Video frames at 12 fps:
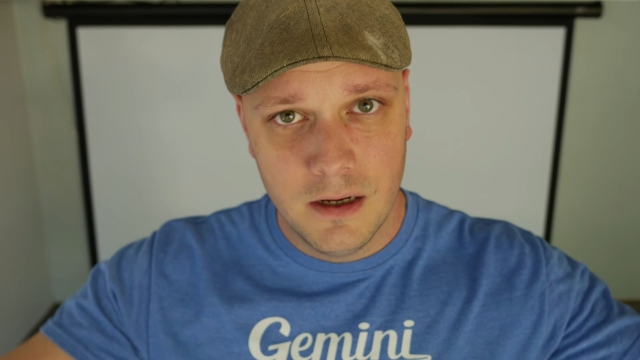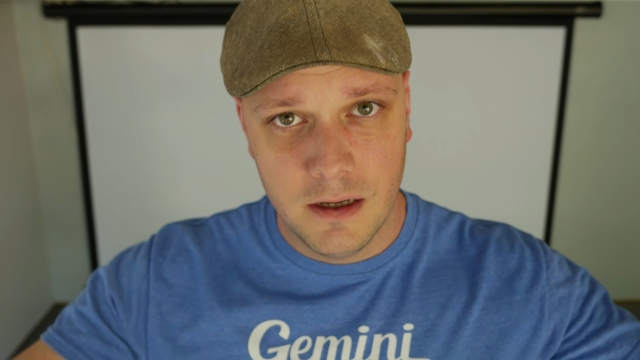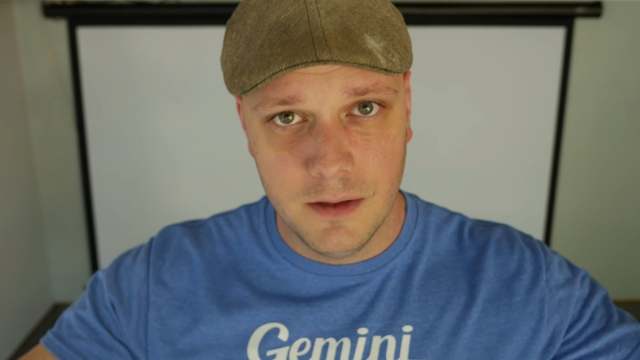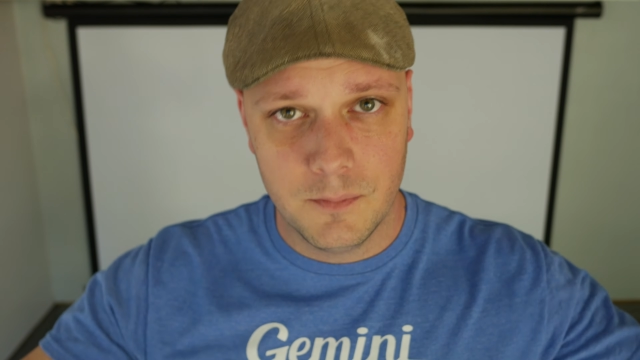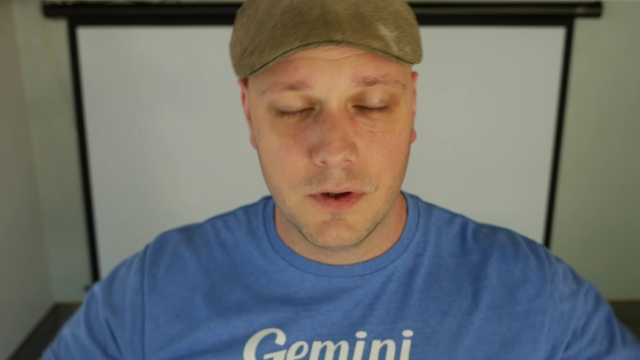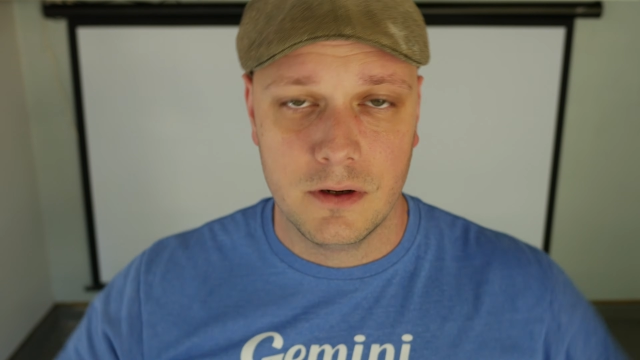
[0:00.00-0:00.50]

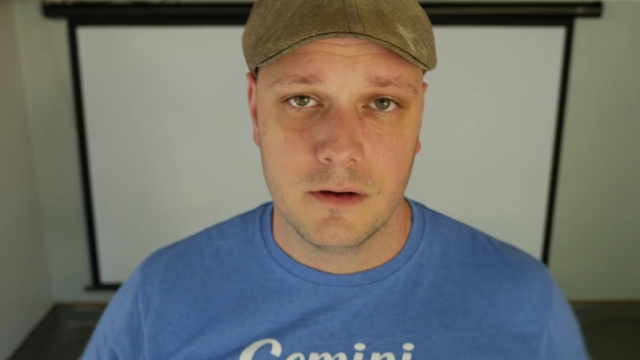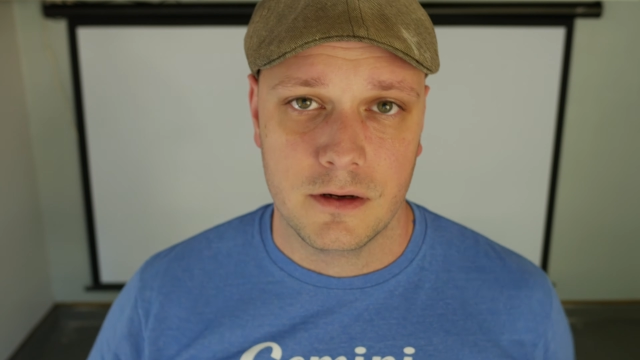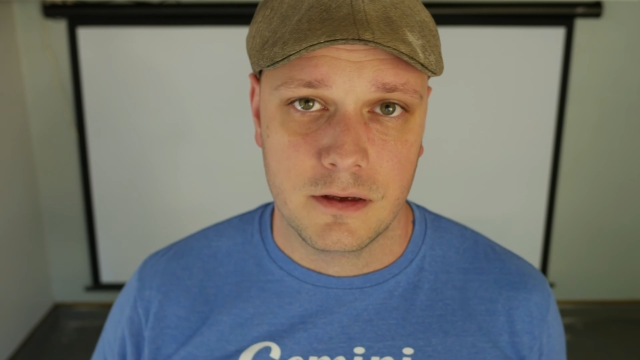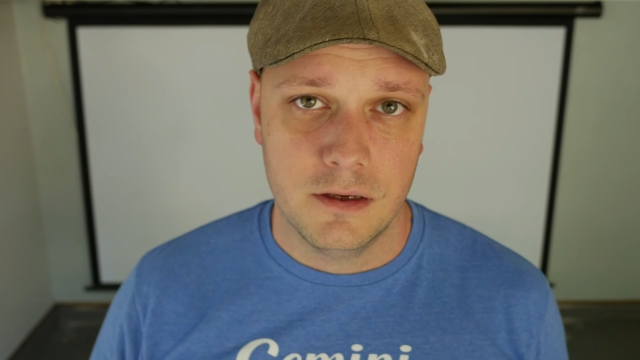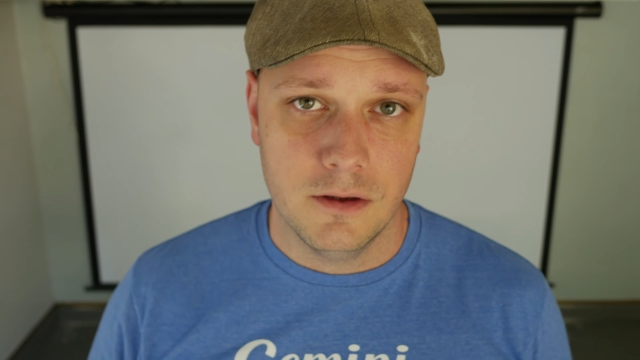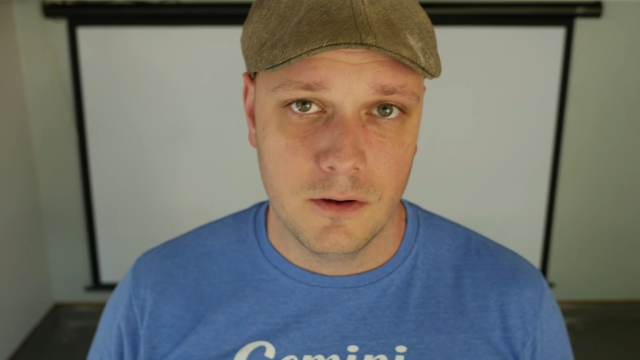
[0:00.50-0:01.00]
and then put it on
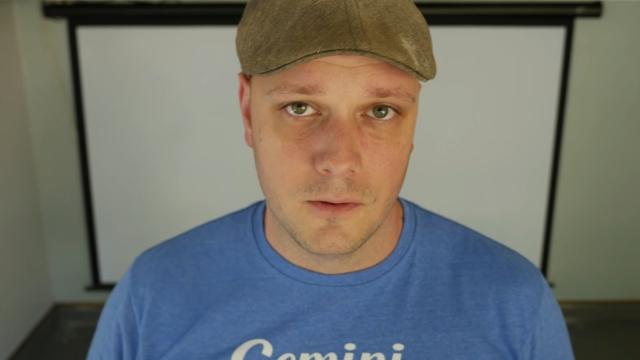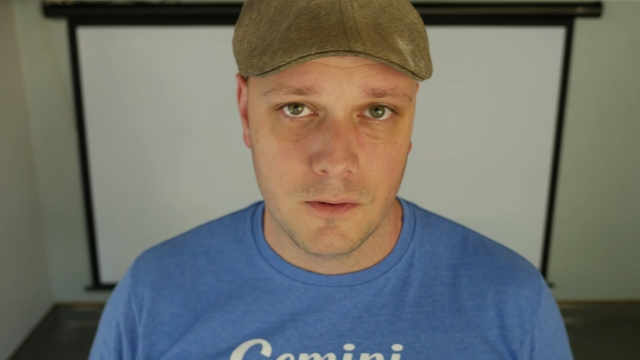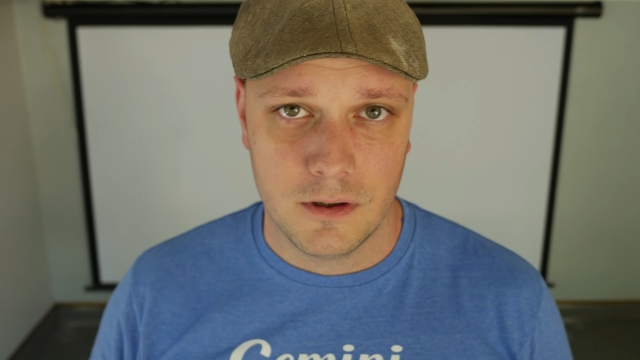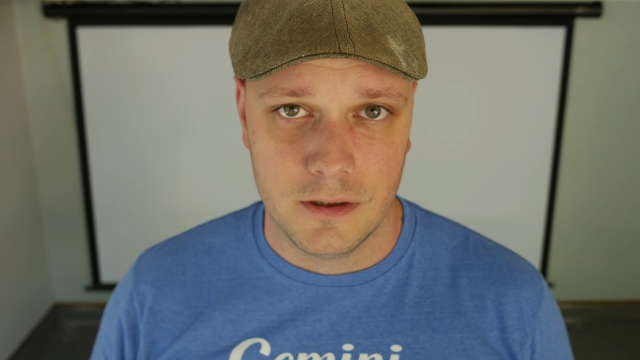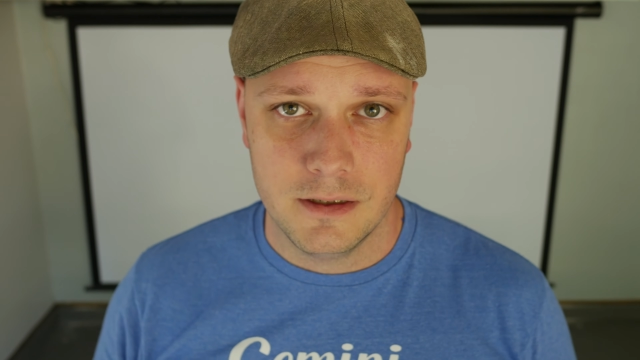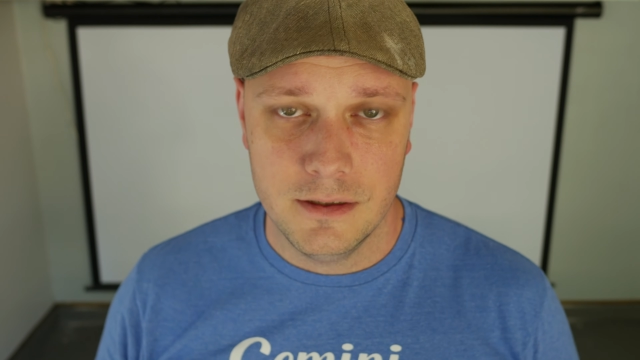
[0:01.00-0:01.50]
a
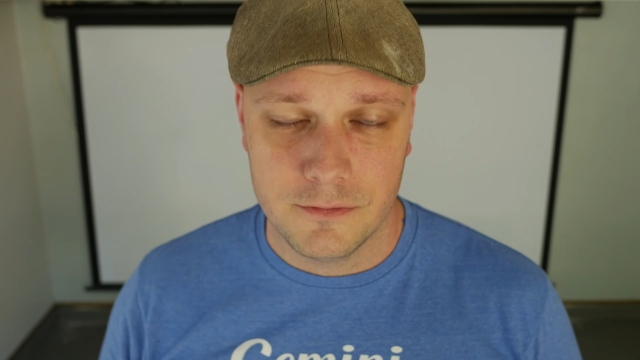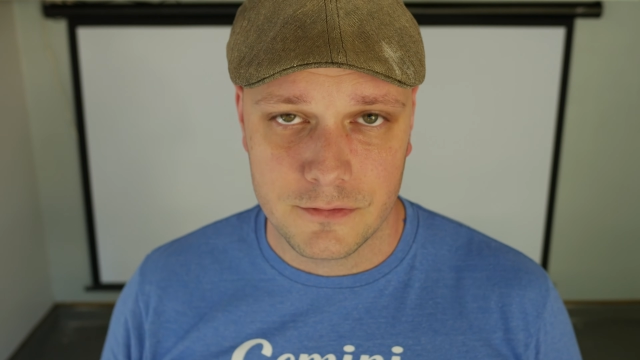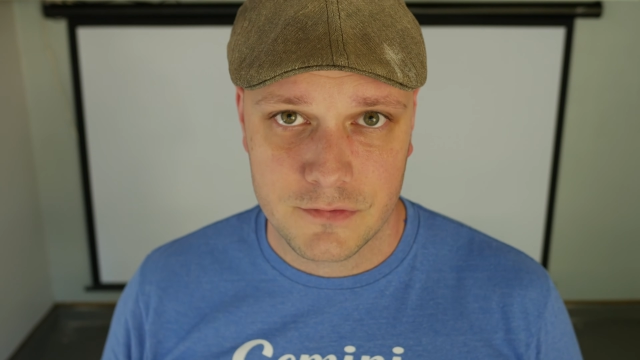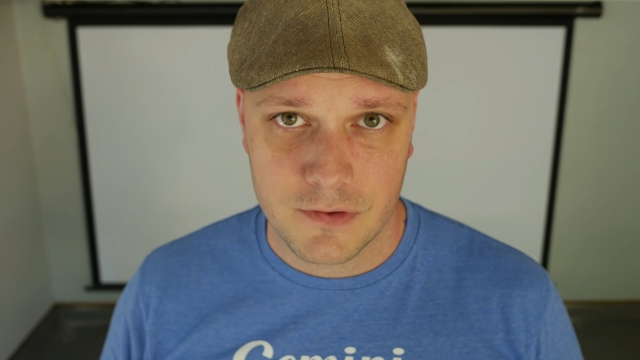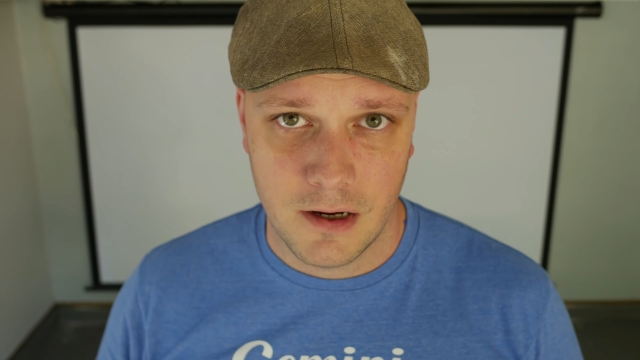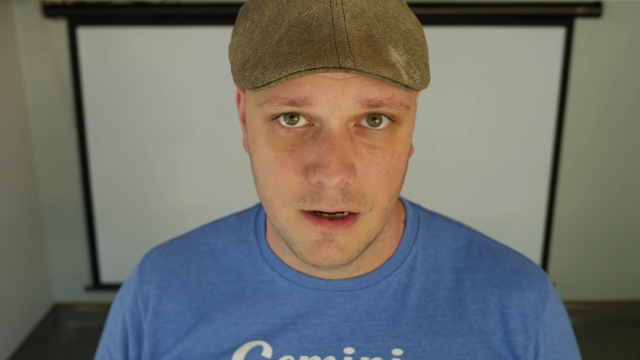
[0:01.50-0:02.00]
keyhole on either
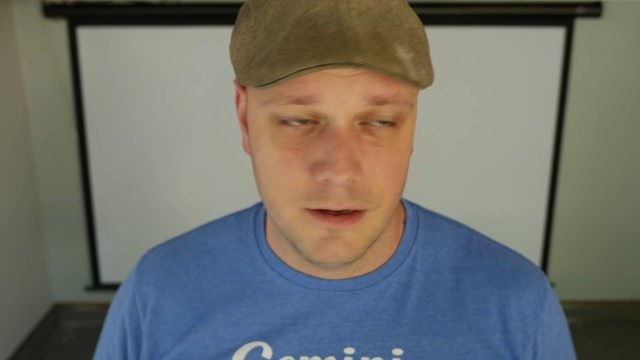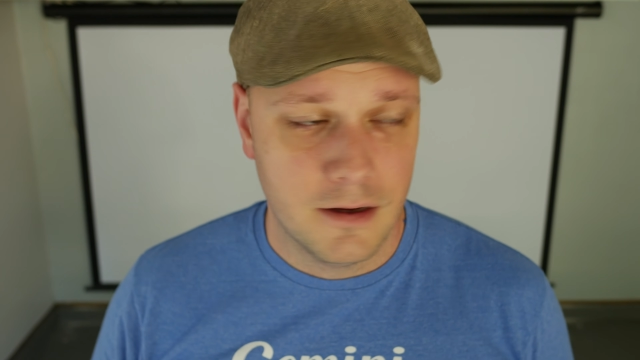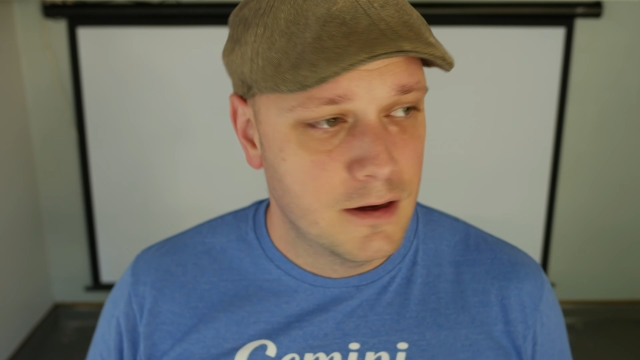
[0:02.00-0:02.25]
side.